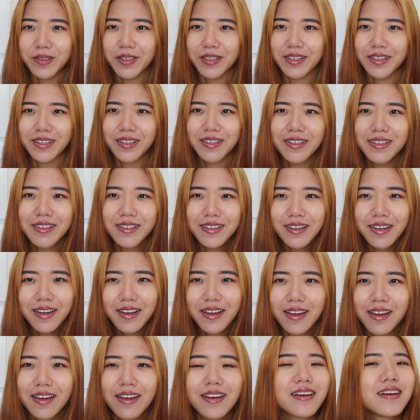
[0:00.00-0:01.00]
Like,
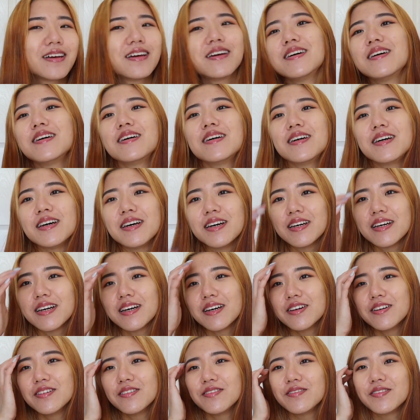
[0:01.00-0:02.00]

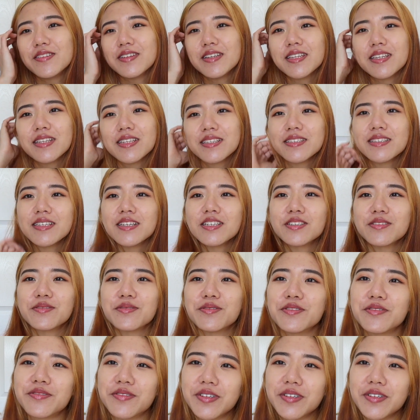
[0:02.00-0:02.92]
hopefully this session will